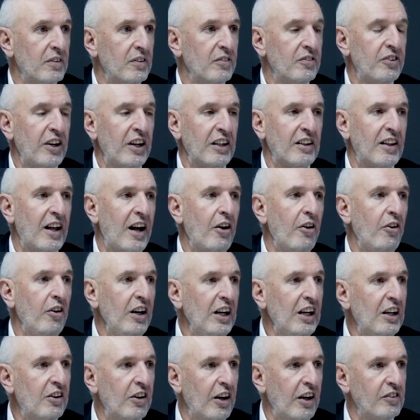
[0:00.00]
In fact, they're
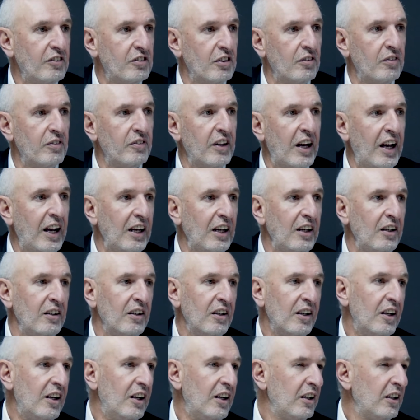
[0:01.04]
regressive. They
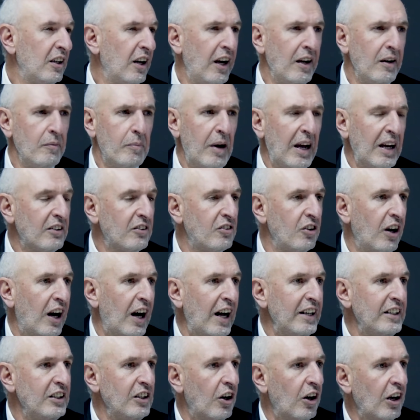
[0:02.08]
going back to
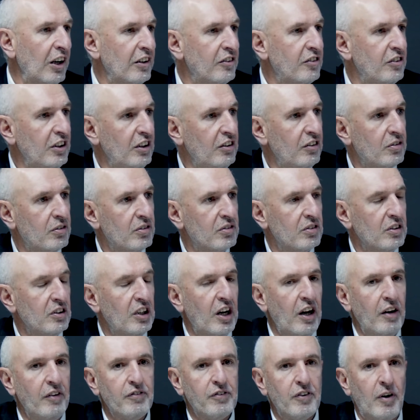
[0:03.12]
ideologies,
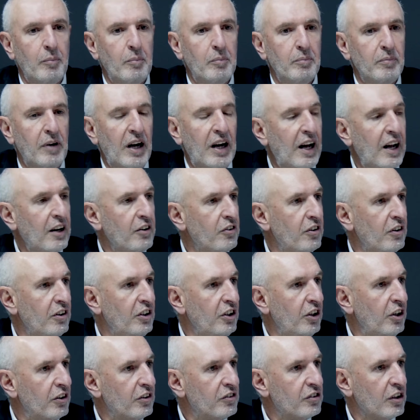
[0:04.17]
from 100
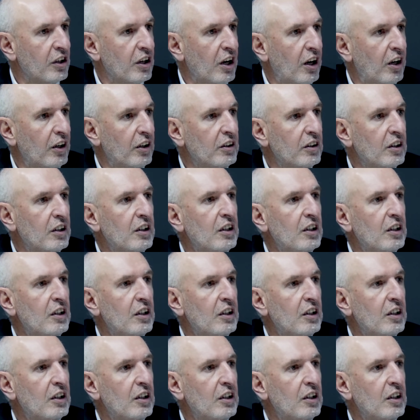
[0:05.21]
years ago,